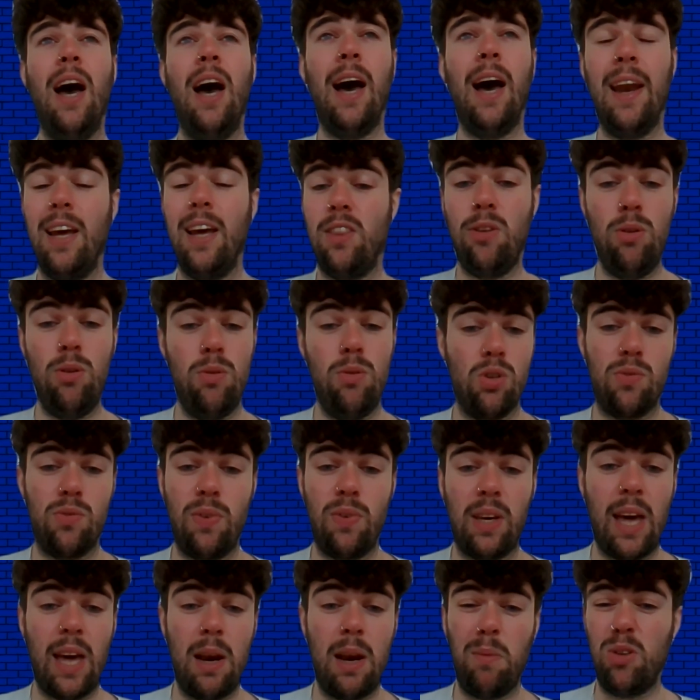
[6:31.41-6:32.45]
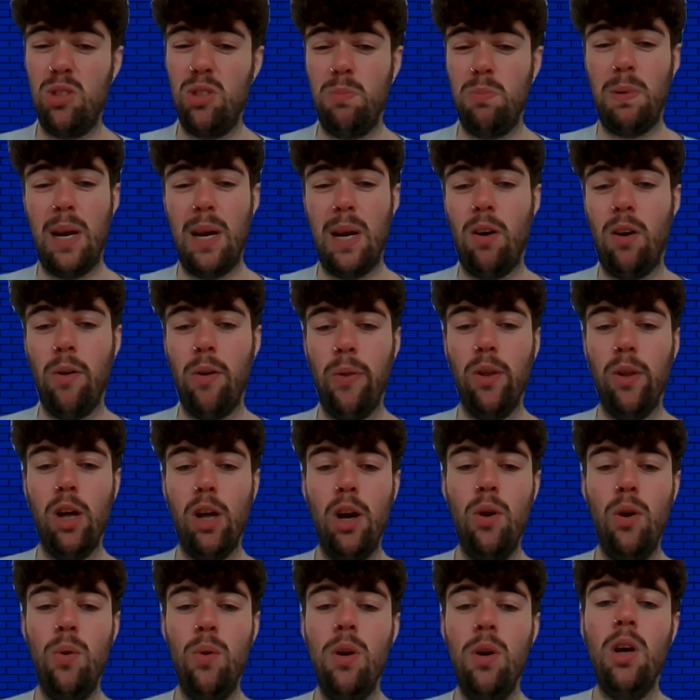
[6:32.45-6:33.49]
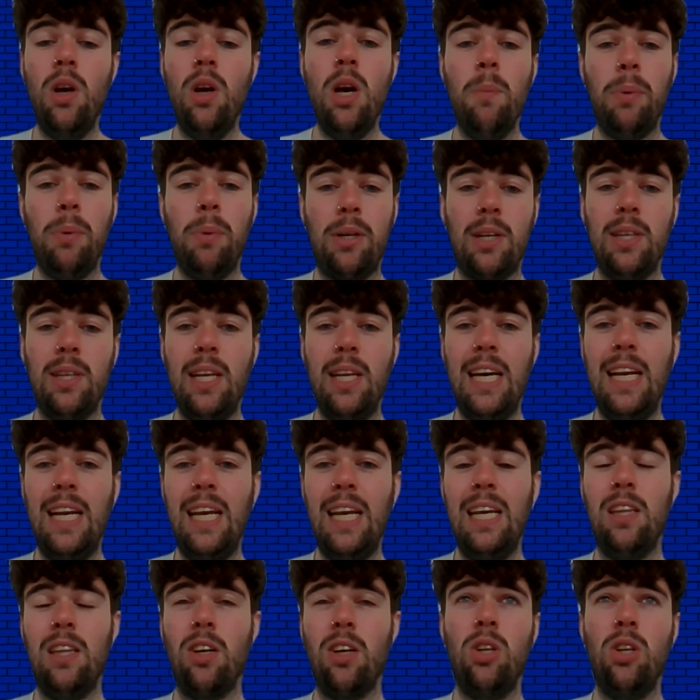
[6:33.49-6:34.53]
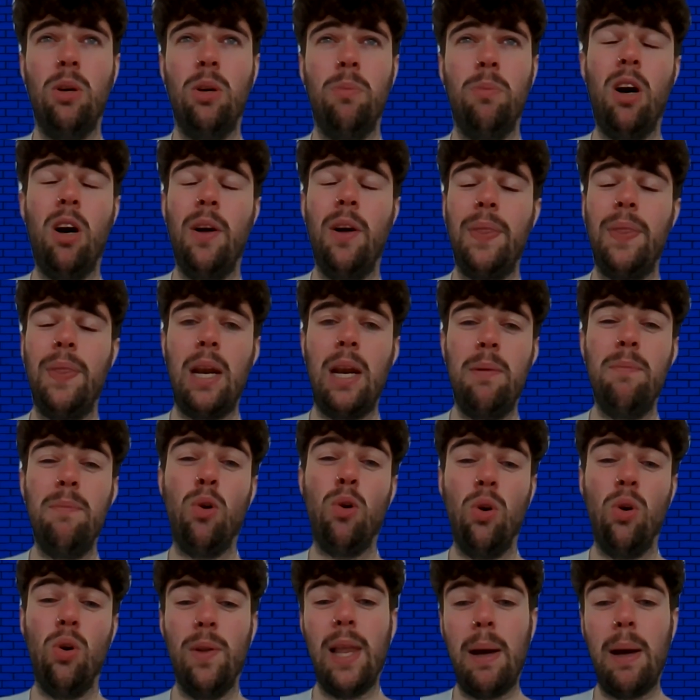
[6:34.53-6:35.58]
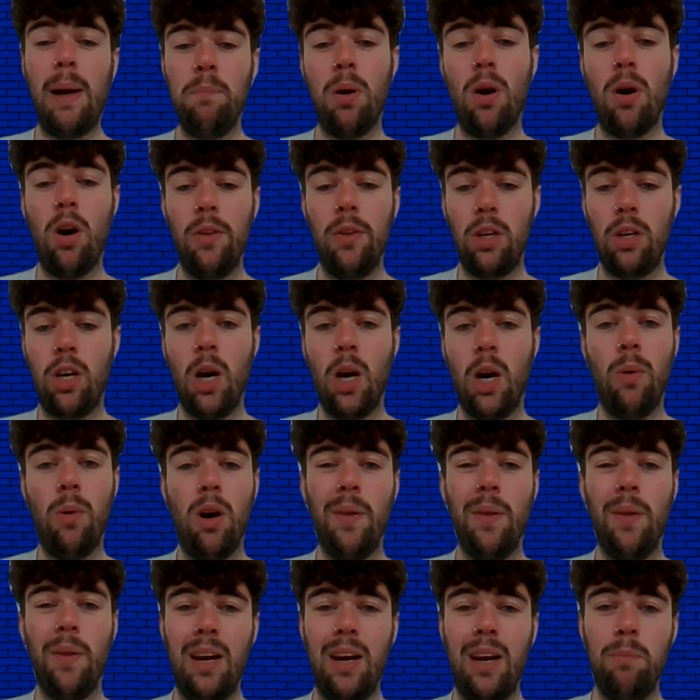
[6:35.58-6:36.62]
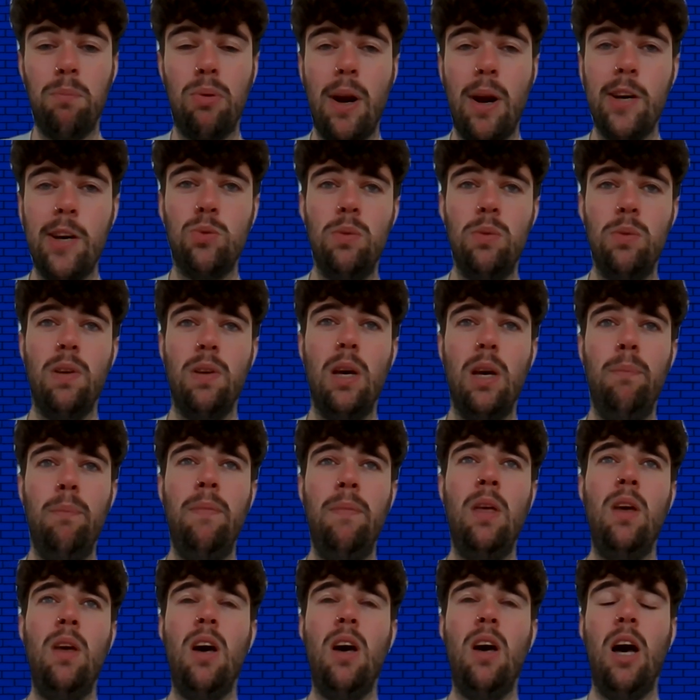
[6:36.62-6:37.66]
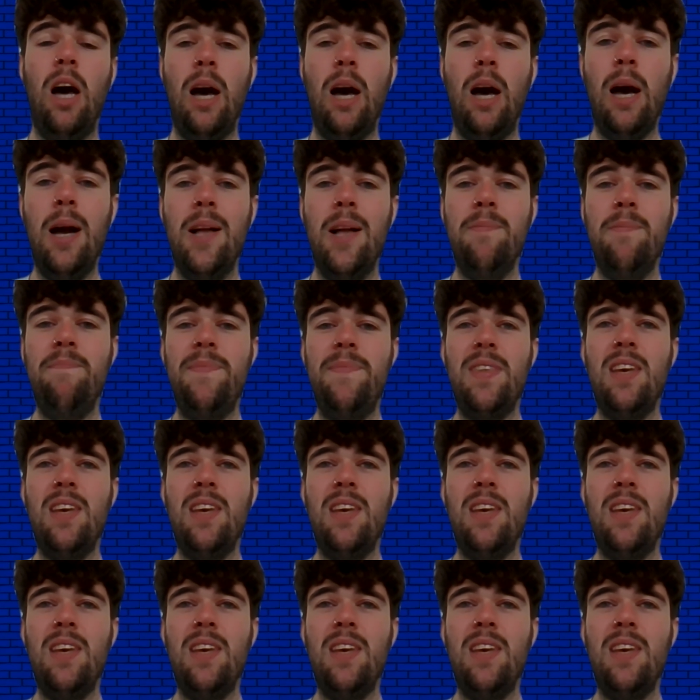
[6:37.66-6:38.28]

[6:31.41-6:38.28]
And I do just forget him because he's been out on loan. But clearly, the club aren't that or Lampard and co aren't that impressed with him. I